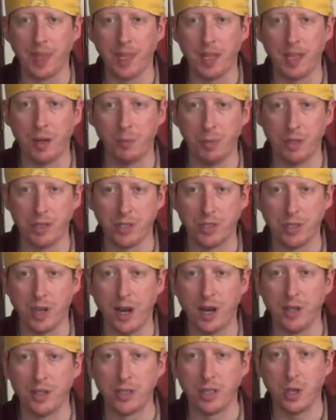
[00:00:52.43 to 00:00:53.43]
You know, puts his
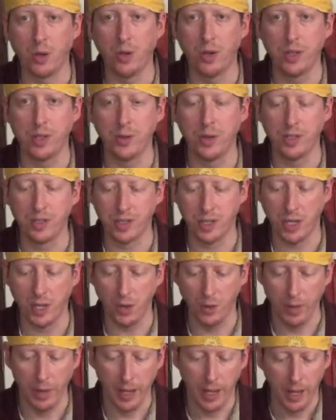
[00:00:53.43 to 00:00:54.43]
heart and soul into it.
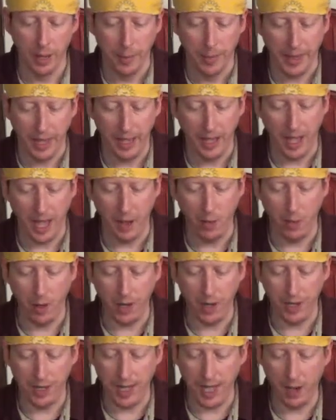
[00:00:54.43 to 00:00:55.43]
So I
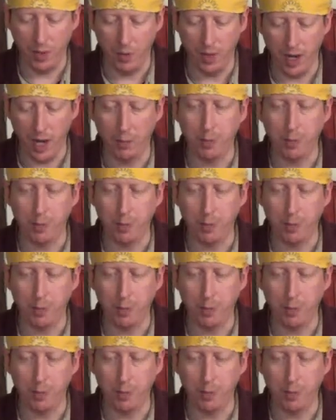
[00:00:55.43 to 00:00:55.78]
wanted to get one.